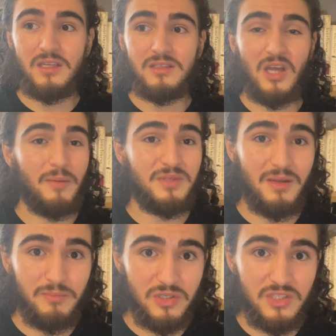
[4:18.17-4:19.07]
top
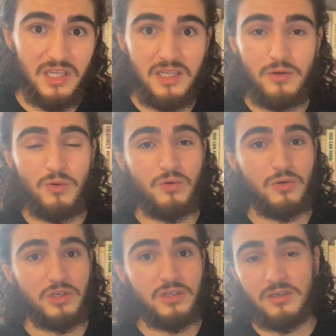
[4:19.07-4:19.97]
10%,
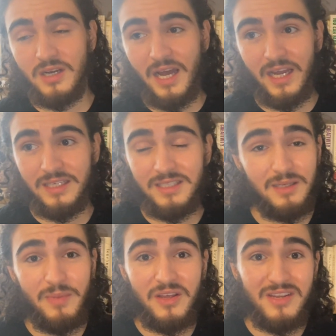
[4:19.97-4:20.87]
or I did
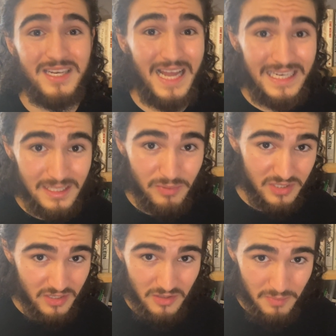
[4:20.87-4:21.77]
better than
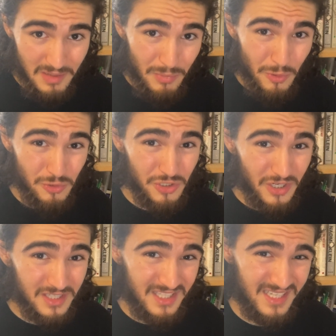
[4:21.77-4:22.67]
90% of the people who
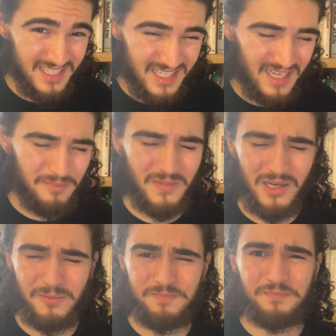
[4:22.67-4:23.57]
took the exam.
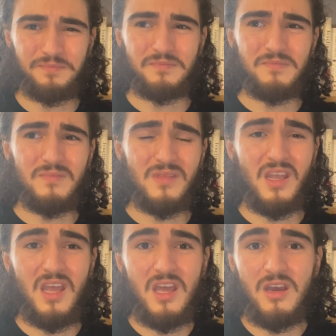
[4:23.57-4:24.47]
Now,
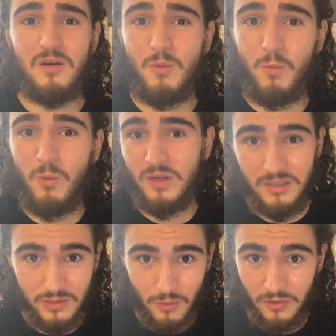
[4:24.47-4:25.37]
what
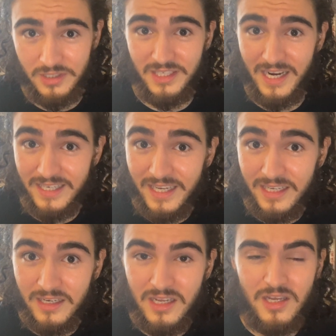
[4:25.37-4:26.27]
score did I
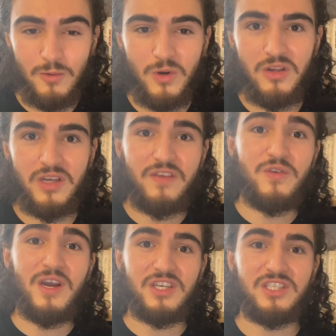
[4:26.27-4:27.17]
get? Well, if you
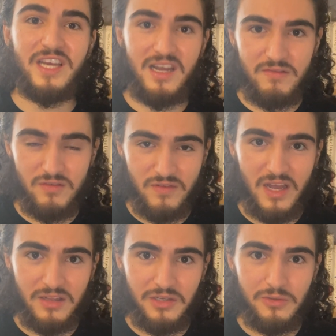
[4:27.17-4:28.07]
actually have the
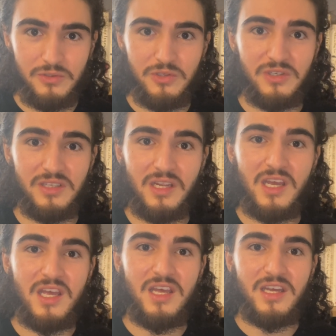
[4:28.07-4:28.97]
values, you can
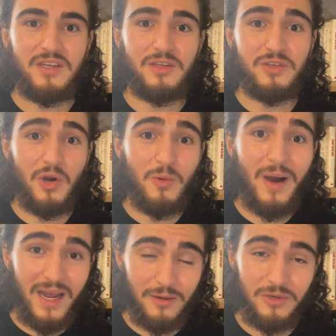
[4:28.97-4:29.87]
go
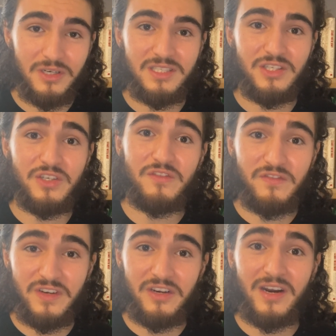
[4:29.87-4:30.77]
backwards and you can
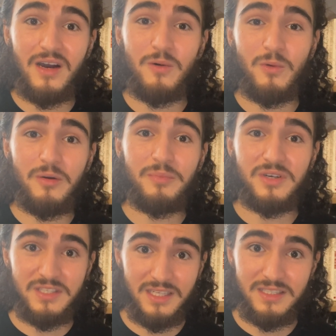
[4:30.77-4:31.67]
figure out what
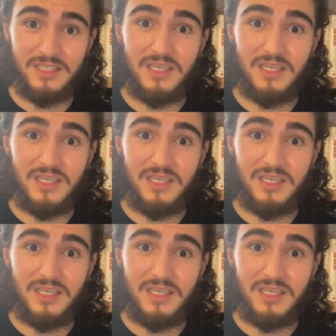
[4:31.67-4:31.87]
percentile